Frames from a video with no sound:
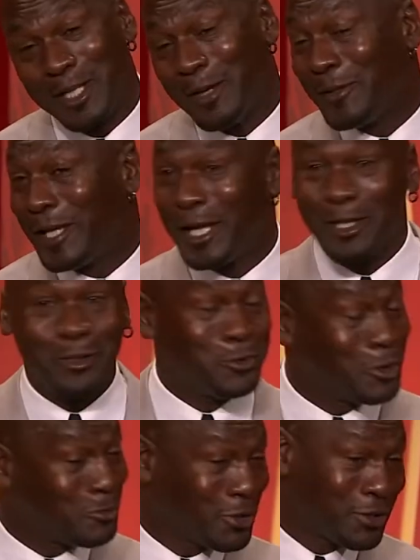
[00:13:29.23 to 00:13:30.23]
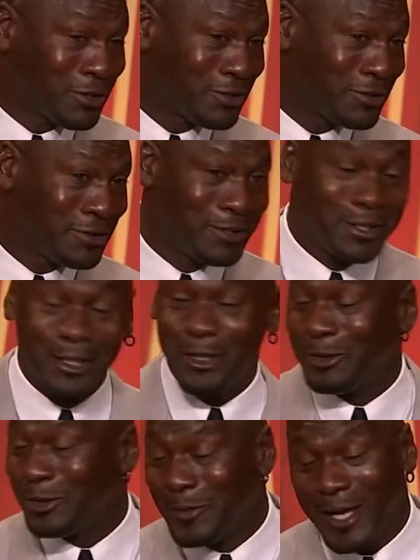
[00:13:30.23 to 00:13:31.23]
coming out of the woodworks, you know,
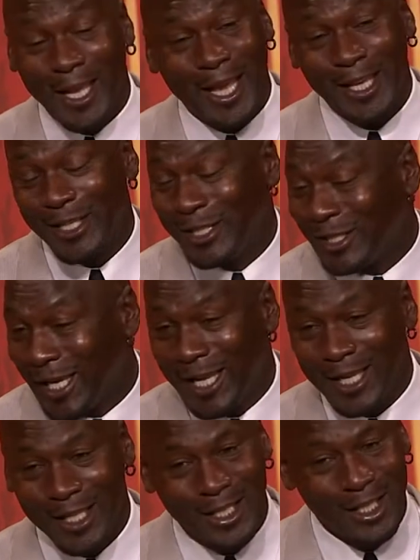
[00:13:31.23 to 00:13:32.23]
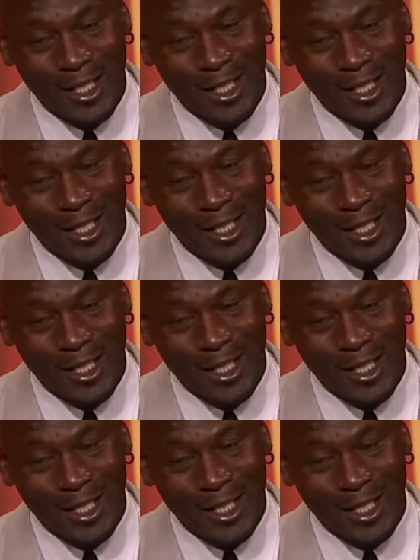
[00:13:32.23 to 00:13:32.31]
no matter how you look at it.